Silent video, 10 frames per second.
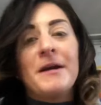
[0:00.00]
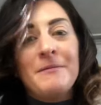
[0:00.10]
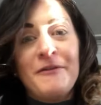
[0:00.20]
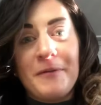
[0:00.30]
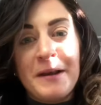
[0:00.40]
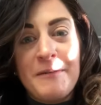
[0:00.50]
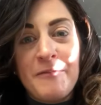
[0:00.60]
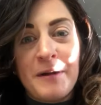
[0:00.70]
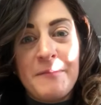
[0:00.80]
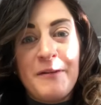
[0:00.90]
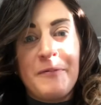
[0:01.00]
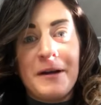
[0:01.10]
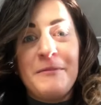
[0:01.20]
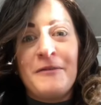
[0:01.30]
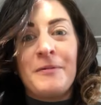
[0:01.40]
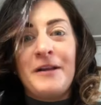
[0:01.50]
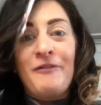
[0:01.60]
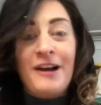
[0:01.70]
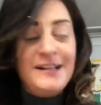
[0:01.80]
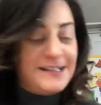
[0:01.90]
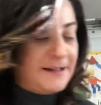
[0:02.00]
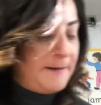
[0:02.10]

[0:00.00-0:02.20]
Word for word: move body, move body, move body, move body, freeze.